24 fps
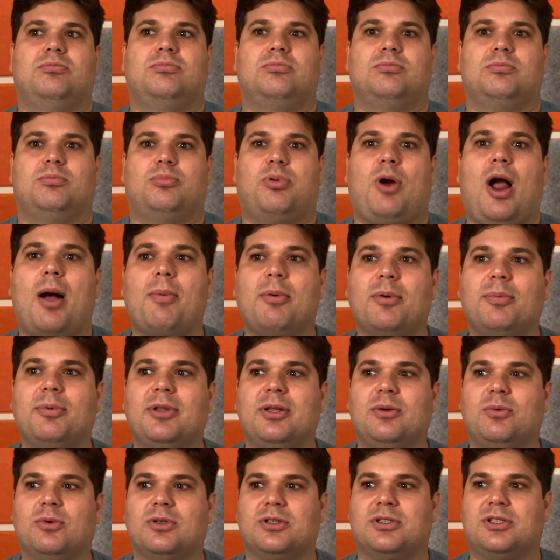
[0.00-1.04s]

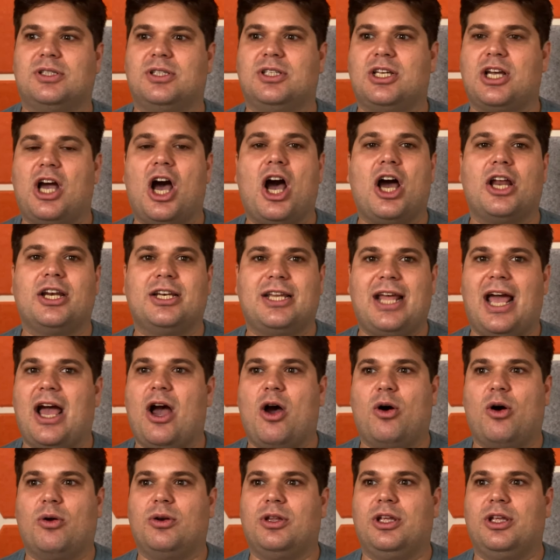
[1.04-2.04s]
probably will cut down,